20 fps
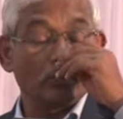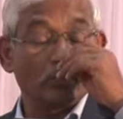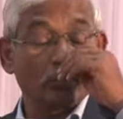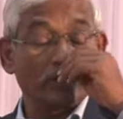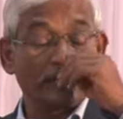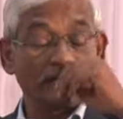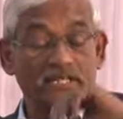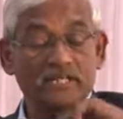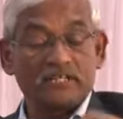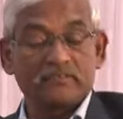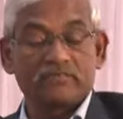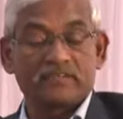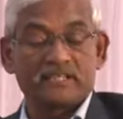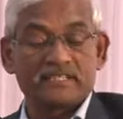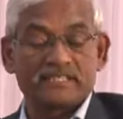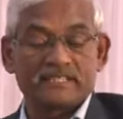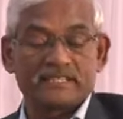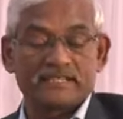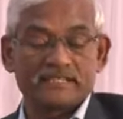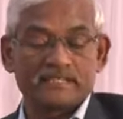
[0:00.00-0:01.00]
white leaf
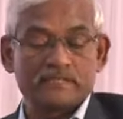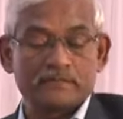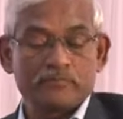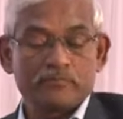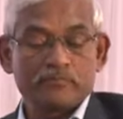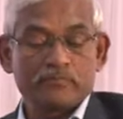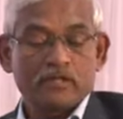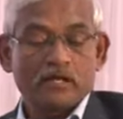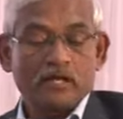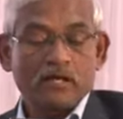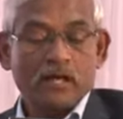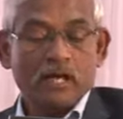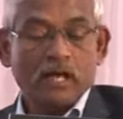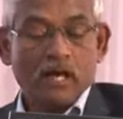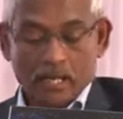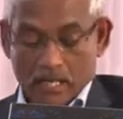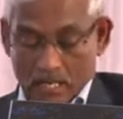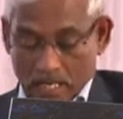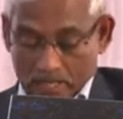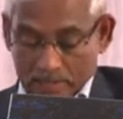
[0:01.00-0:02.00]
disease,
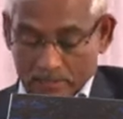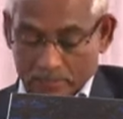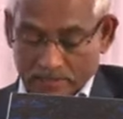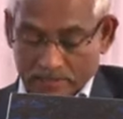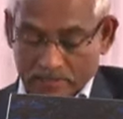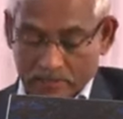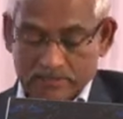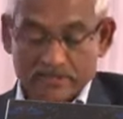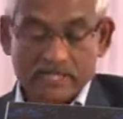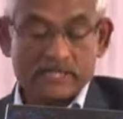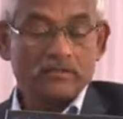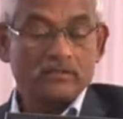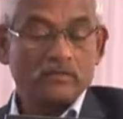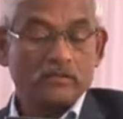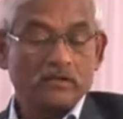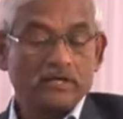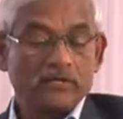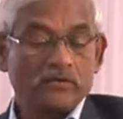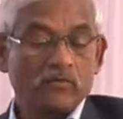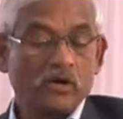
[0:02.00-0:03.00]
but just
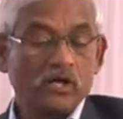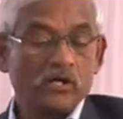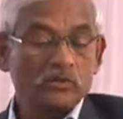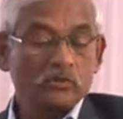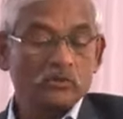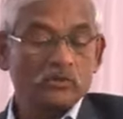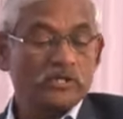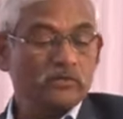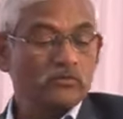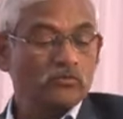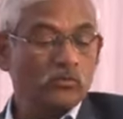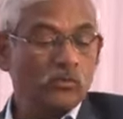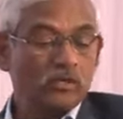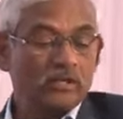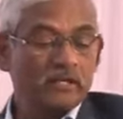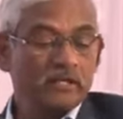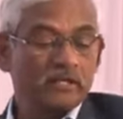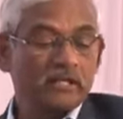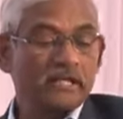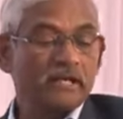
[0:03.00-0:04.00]
I want to give one